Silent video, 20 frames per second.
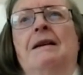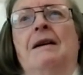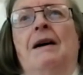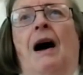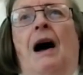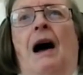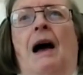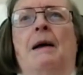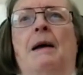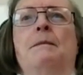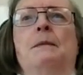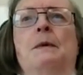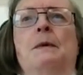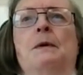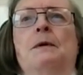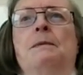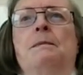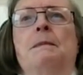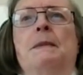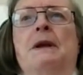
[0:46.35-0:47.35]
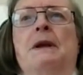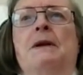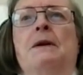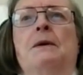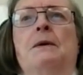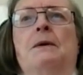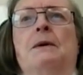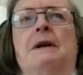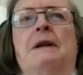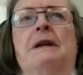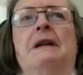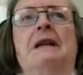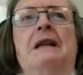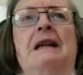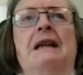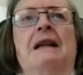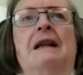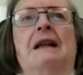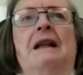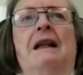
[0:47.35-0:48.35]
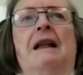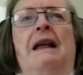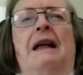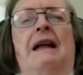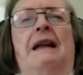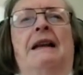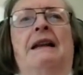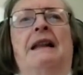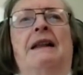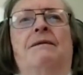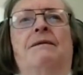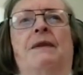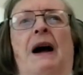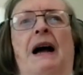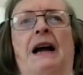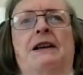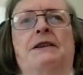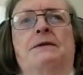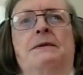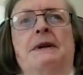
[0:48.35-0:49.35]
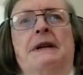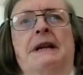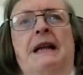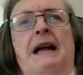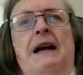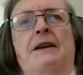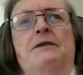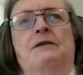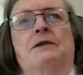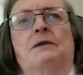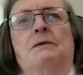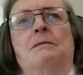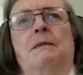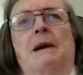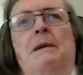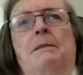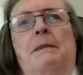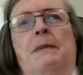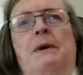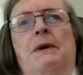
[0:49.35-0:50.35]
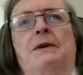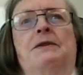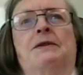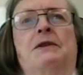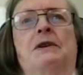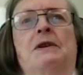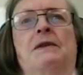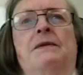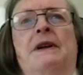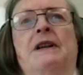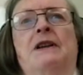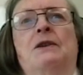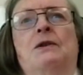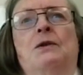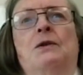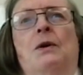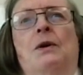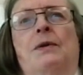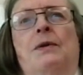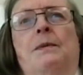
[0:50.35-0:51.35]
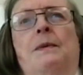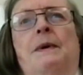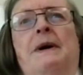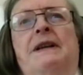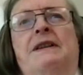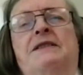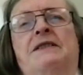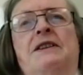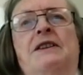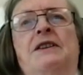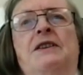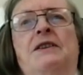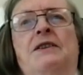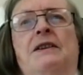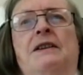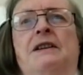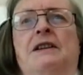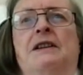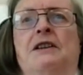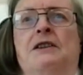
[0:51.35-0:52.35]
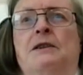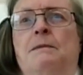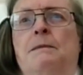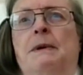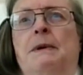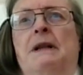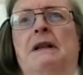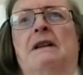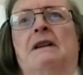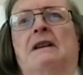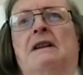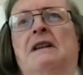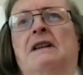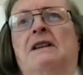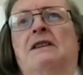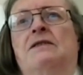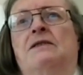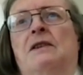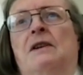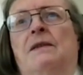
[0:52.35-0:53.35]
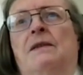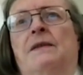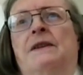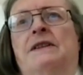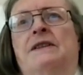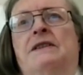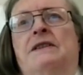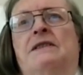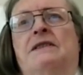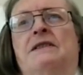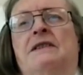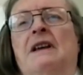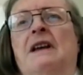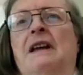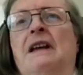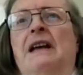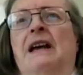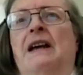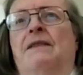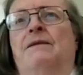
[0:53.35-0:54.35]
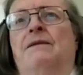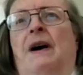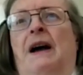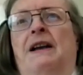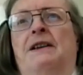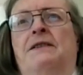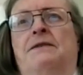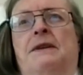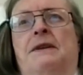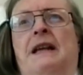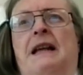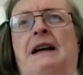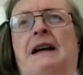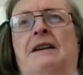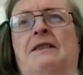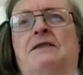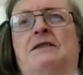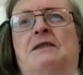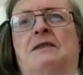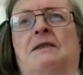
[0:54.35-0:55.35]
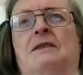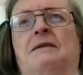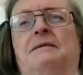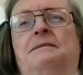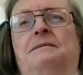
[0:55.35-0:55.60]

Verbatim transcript: I'm Ruth McEwen, an advisory council member serving Northwest Senior and Disability Services Advisory Council.